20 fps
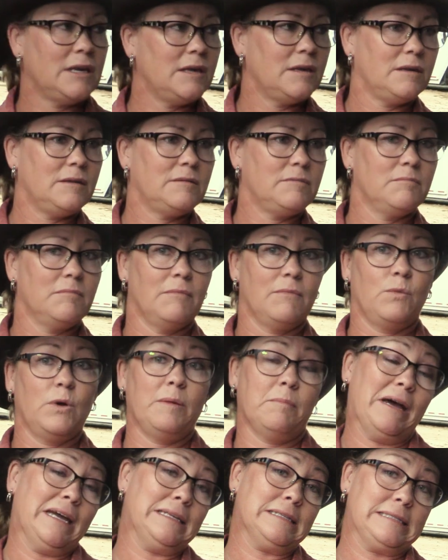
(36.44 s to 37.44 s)
he
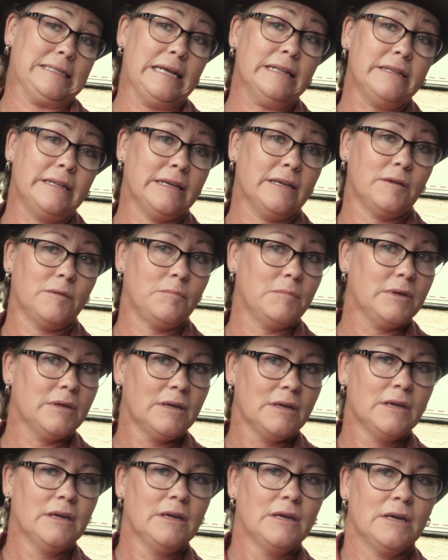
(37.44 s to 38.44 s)
we might sell him
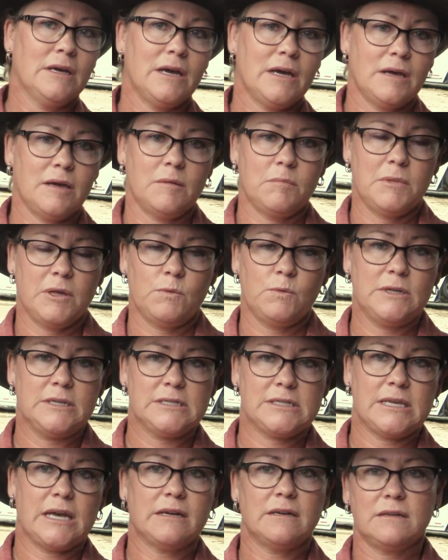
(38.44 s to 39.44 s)
um, and we
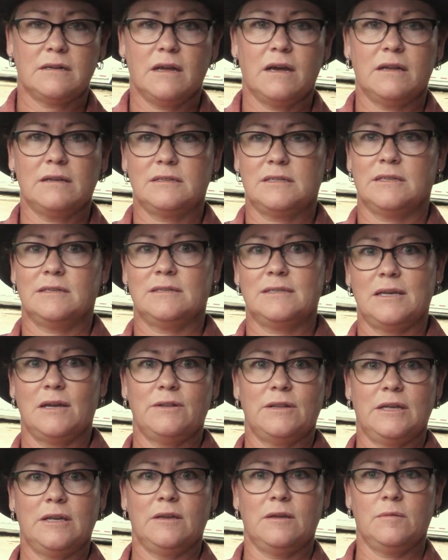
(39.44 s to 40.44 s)
decided not to
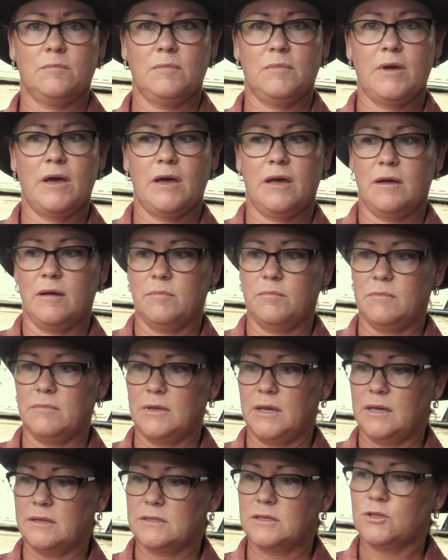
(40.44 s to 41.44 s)
sell him um,
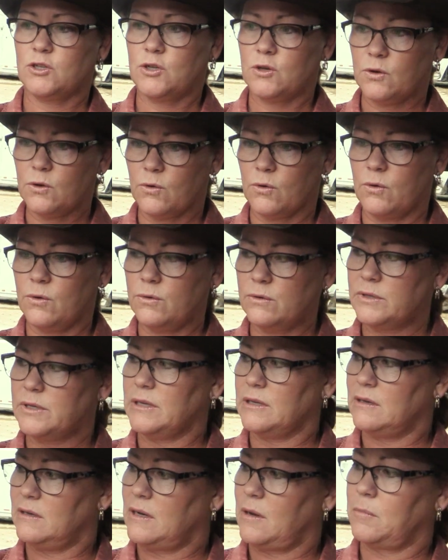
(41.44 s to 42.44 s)
as a two-year-old,
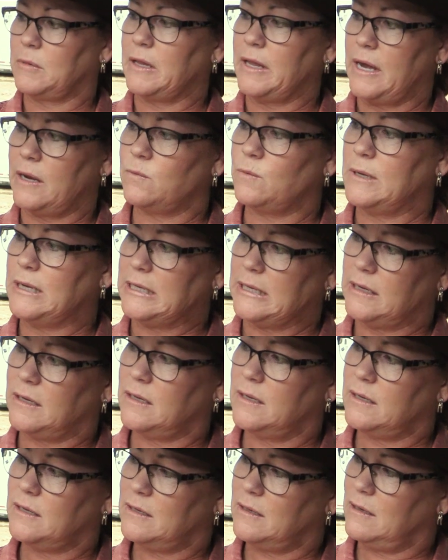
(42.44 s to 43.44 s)
and I'm glad we
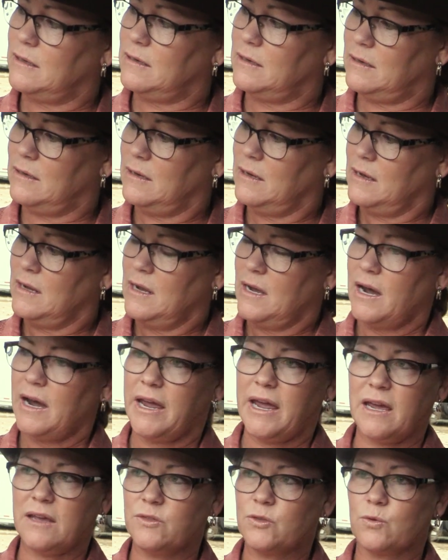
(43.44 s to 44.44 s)
did. And
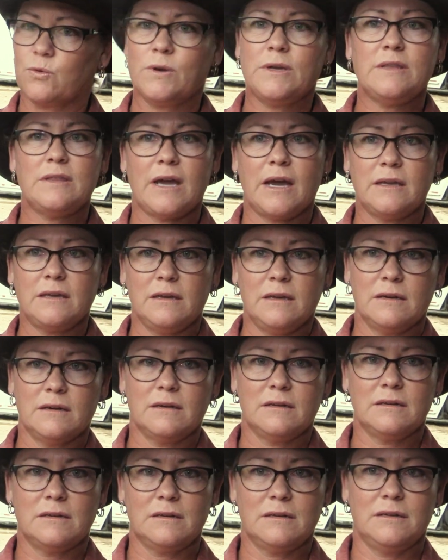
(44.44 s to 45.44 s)
I had three that
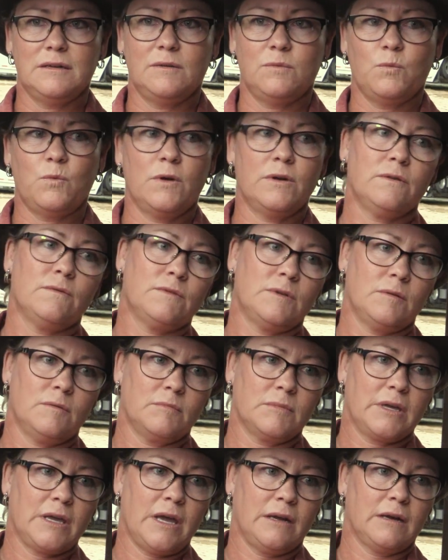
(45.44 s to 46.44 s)
year, and one of
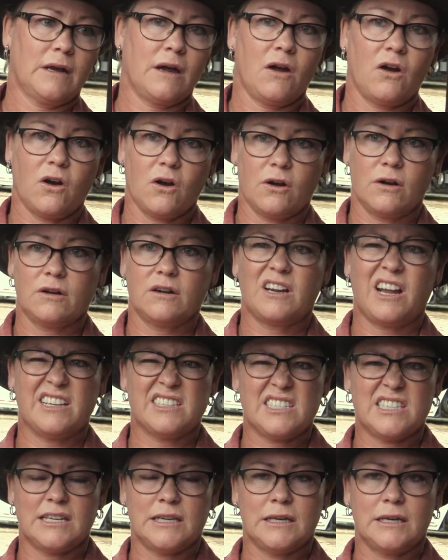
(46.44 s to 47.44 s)
them kind of got hurt, got
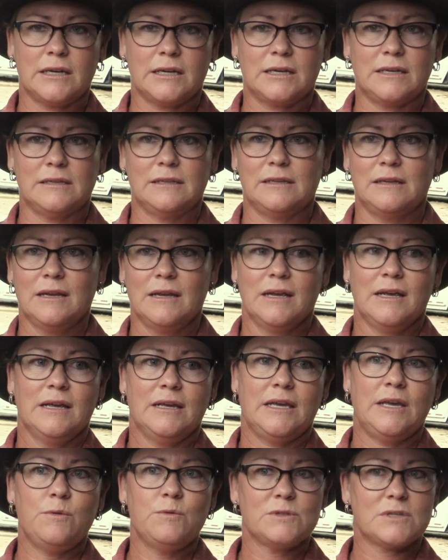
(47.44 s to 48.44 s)
sick,
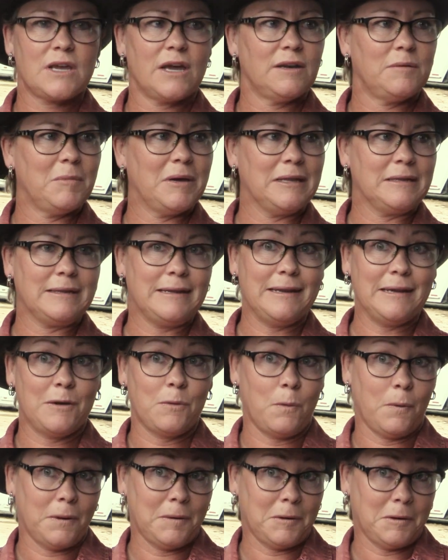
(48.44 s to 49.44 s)
and he was kind of my
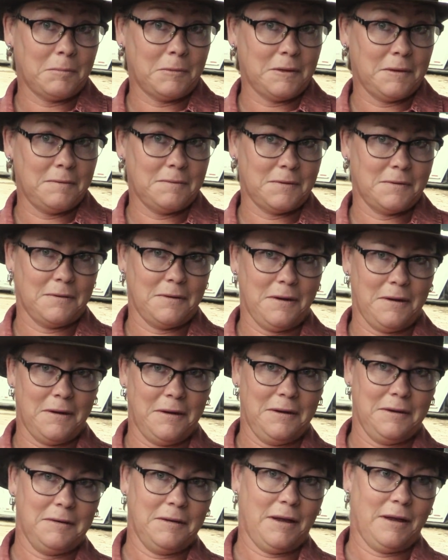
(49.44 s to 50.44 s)
leading one, to believe it or
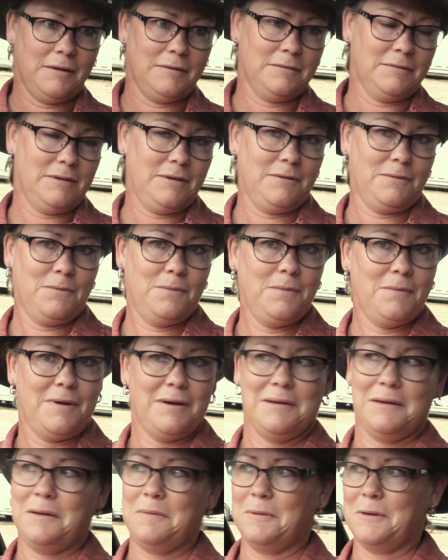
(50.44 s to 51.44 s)
not. I don't know
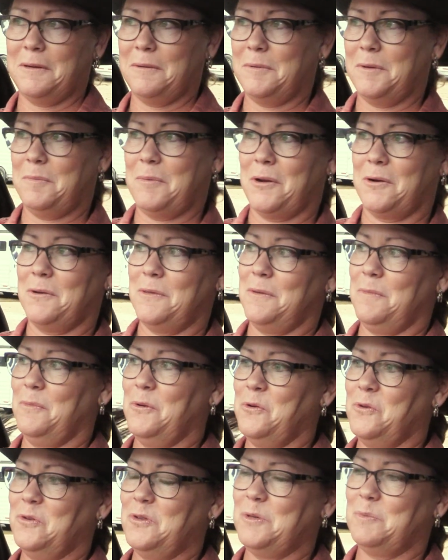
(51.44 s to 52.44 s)
why anybody would be better than
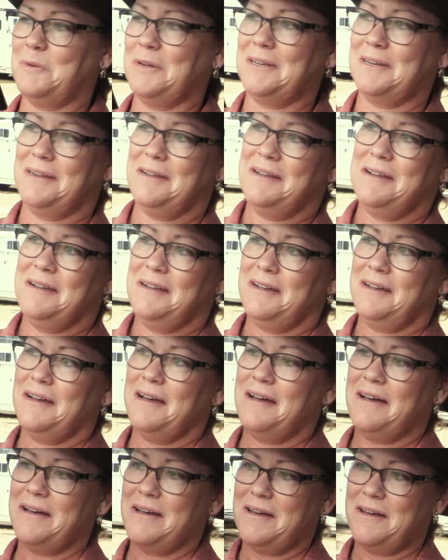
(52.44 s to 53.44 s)
Bruce, but
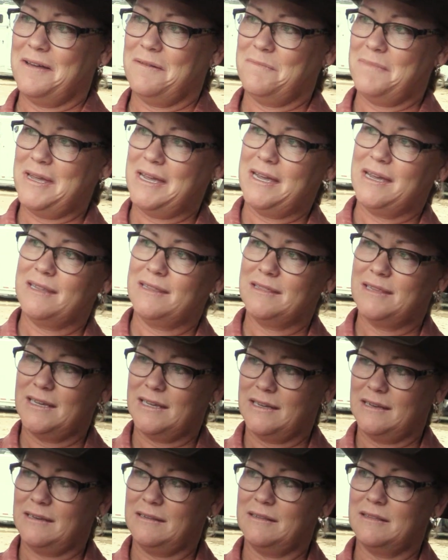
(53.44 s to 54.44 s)
um, and
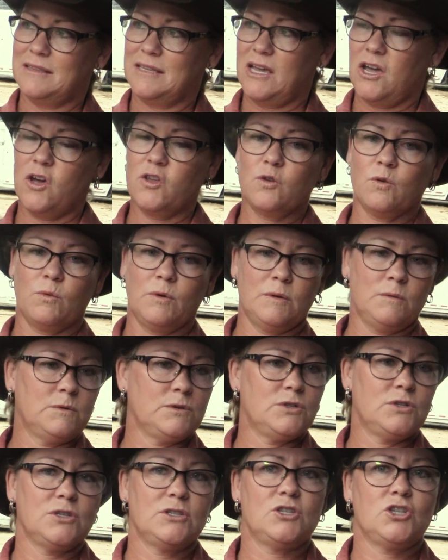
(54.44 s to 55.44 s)
then the other one
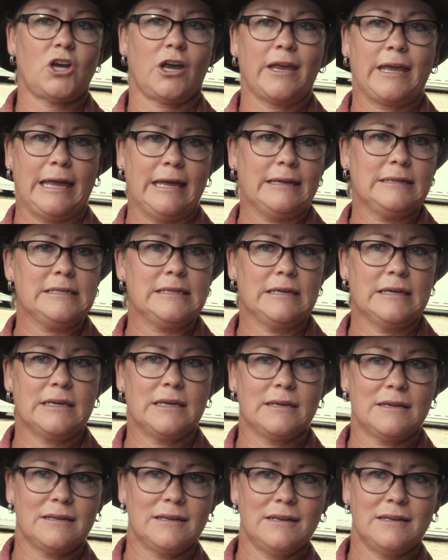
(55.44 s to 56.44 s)
was just gigantic,
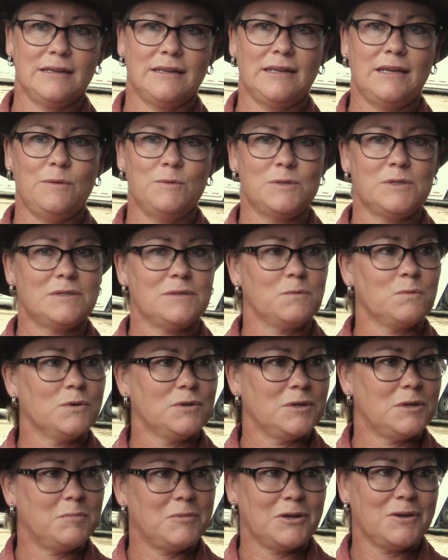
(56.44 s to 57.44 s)
and he was
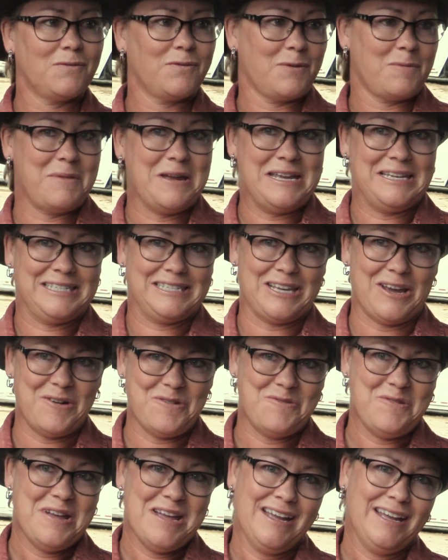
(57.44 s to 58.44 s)
really big for me,
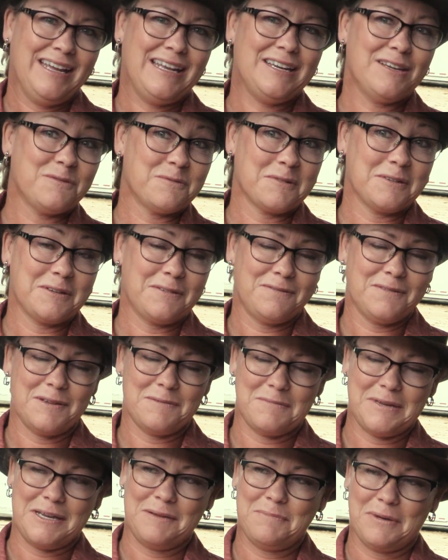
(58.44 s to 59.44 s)
so he didn't really
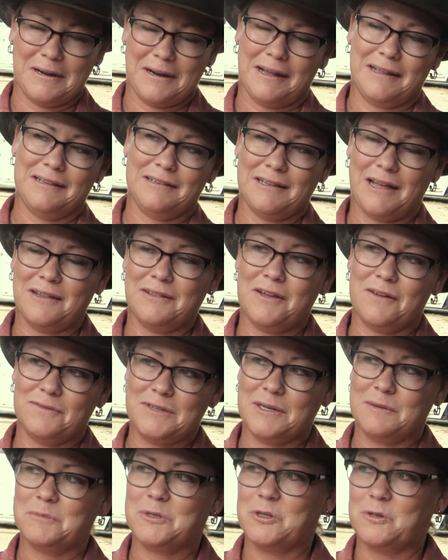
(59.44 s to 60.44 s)
fit me, but I, I
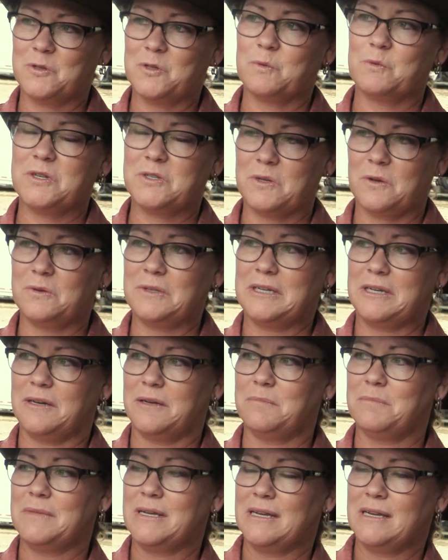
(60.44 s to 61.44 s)
loved him too, so we sold
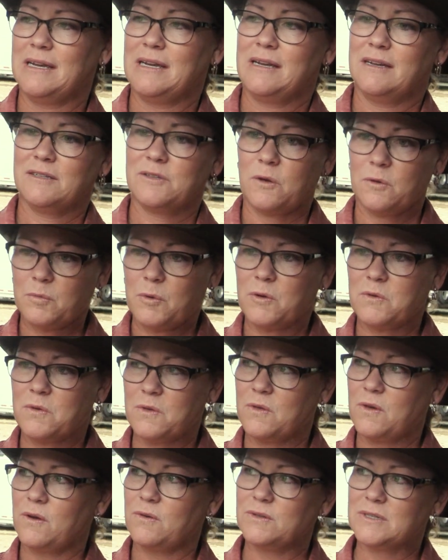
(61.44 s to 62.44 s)
him, sold both
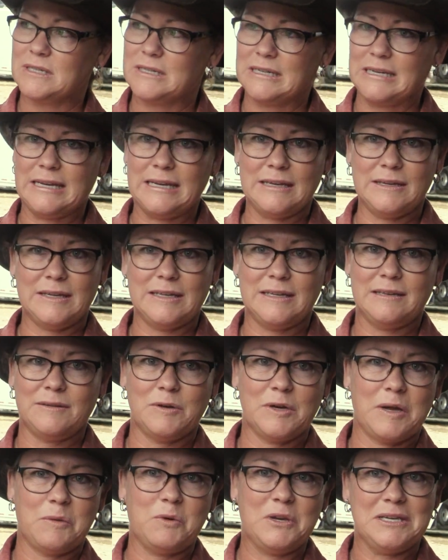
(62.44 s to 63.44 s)
of those, and he
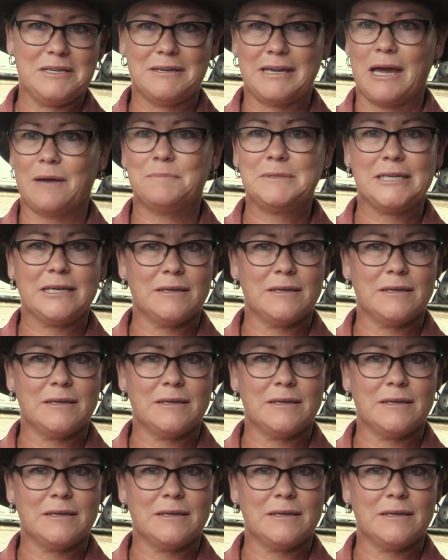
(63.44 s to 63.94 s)
we kept